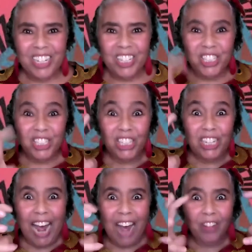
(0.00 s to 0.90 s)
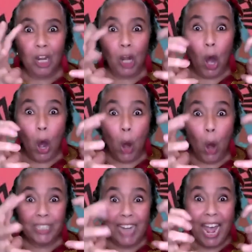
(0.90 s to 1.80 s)
She had the
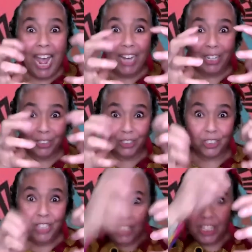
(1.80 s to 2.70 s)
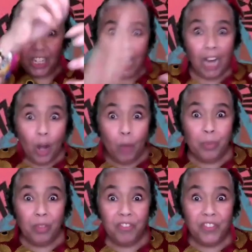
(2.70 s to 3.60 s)
long nails to cut
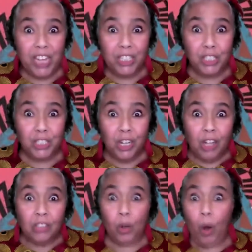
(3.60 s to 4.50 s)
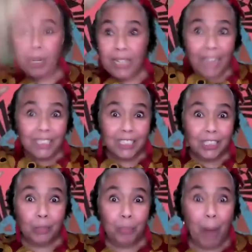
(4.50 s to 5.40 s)
open the fish so
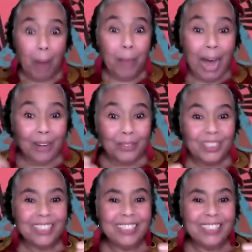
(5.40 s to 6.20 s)
Anansi could pop out.